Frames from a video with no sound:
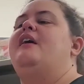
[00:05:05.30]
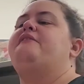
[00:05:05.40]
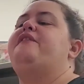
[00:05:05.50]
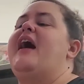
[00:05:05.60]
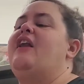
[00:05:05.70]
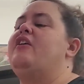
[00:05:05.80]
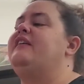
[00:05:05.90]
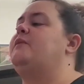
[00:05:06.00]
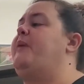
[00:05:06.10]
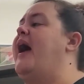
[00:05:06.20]
Flat on
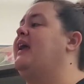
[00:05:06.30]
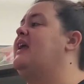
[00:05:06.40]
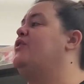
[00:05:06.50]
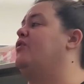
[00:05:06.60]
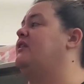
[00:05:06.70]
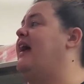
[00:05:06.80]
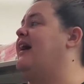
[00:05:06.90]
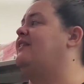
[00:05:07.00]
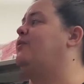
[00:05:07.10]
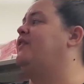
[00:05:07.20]
his back, he'd
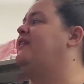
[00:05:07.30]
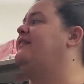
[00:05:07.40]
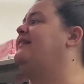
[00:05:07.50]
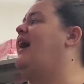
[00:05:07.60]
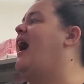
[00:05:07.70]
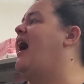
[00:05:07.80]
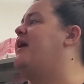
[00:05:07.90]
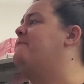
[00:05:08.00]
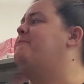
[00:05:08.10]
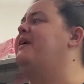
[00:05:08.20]
relax with a
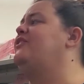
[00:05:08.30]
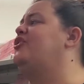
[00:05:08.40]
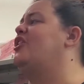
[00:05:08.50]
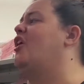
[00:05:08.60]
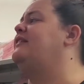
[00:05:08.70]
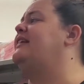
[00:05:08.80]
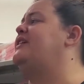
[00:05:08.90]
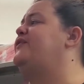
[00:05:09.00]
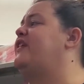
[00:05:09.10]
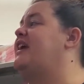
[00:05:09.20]
sigh, binging on
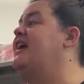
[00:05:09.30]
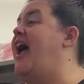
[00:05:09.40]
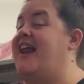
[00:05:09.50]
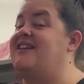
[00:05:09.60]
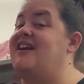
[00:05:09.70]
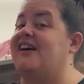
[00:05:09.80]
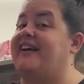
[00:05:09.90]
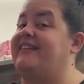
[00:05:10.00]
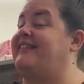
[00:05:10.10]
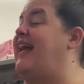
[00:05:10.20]
TV and
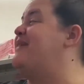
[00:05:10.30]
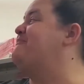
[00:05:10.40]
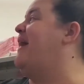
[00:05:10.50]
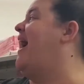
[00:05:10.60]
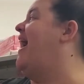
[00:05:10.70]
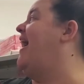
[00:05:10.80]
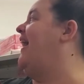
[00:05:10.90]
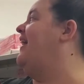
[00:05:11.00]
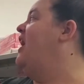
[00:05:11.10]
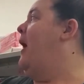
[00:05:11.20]
nuggets and
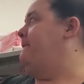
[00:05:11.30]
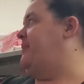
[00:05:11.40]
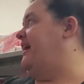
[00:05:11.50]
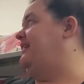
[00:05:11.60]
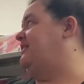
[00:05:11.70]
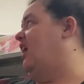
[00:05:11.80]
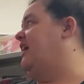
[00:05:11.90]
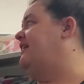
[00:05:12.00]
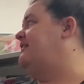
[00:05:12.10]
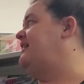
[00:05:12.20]
pie. Pig dug
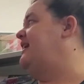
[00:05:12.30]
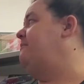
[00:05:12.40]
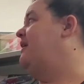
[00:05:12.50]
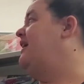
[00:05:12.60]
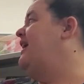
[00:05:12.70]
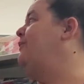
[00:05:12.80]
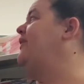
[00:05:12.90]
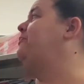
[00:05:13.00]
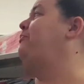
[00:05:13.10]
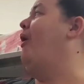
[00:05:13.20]
in deep. He
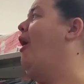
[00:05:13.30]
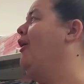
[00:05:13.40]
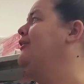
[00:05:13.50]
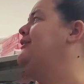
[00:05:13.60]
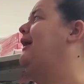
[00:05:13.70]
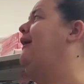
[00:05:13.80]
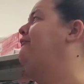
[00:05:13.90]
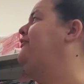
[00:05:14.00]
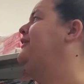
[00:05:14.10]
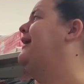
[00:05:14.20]
was part
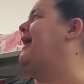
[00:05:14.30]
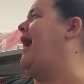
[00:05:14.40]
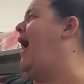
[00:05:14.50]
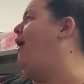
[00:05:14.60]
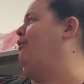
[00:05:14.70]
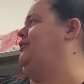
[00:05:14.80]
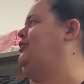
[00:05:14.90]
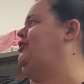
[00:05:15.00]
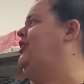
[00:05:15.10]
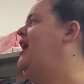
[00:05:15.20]
of the
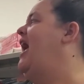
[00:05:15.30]
couch,